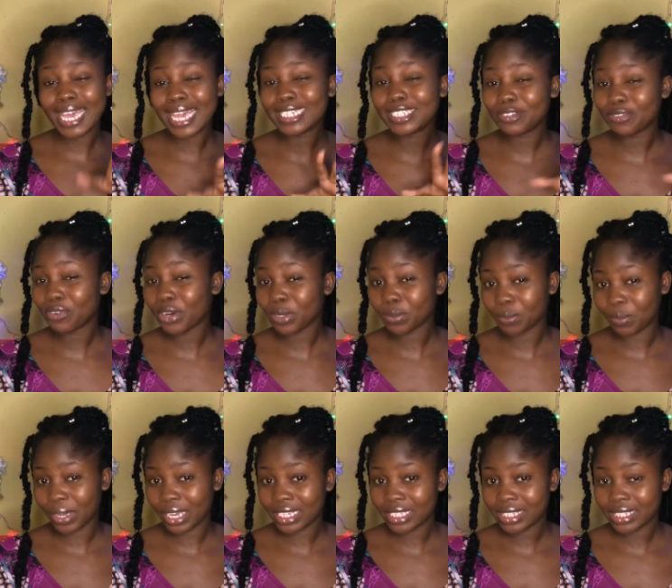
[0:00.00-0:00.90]
different
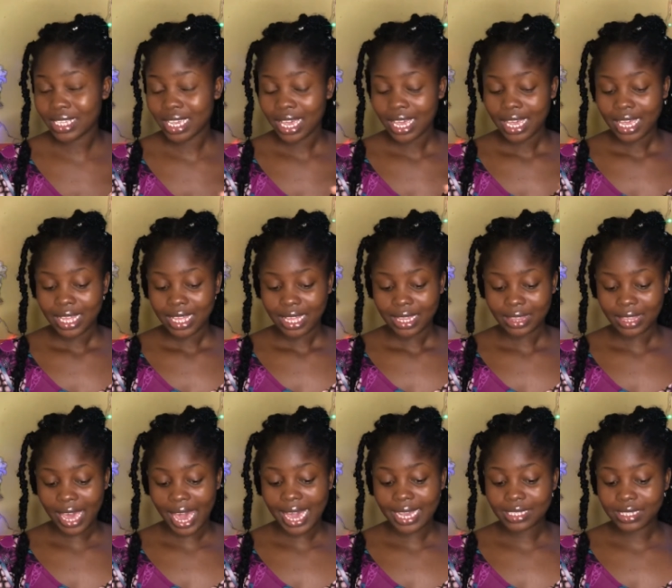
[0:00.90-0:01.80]
ways that
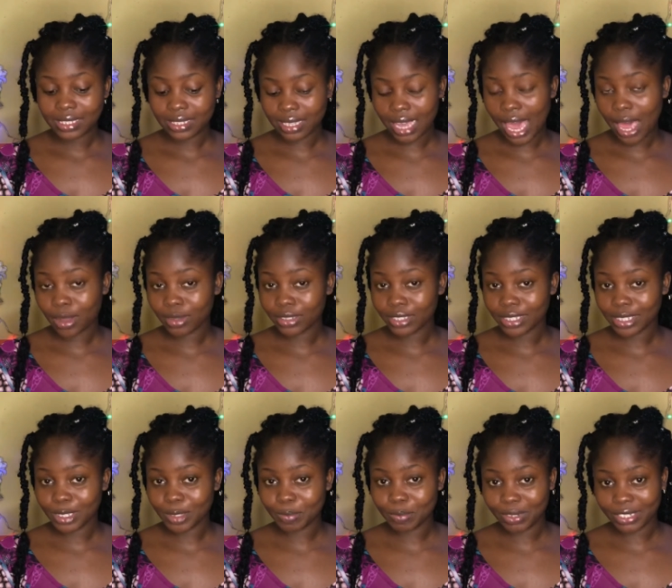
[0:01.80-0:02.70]
I styled this
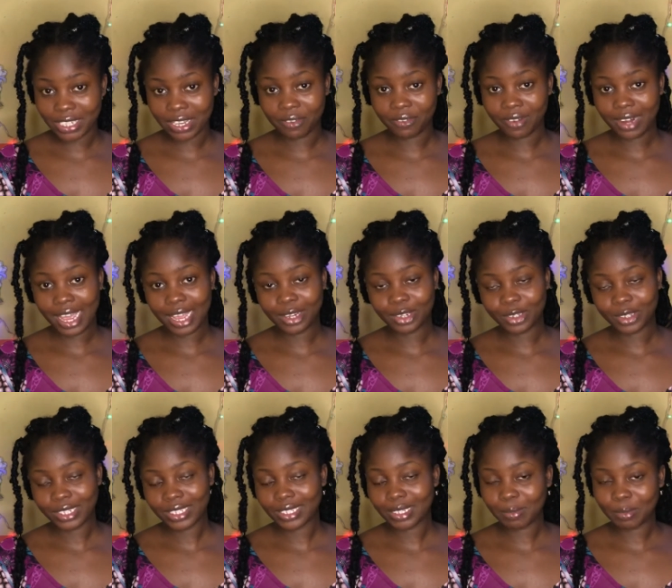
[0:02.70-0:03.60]
butterfly
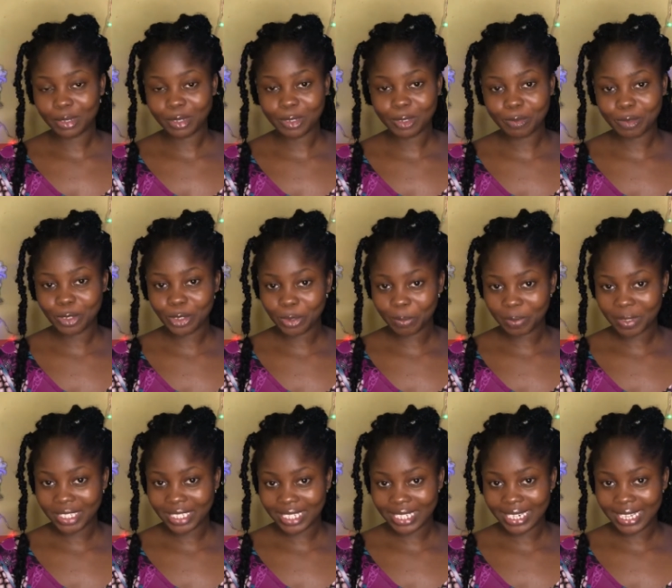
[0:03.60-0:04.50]
locks, I'm going to be dropping
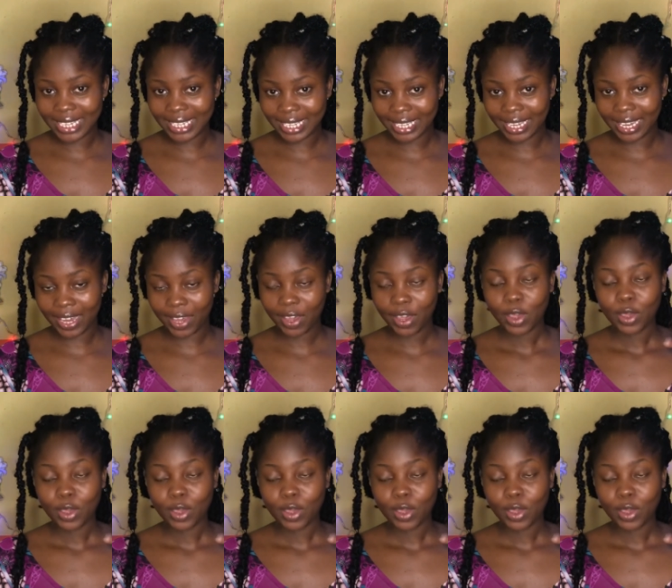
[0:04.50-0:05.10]
the link here.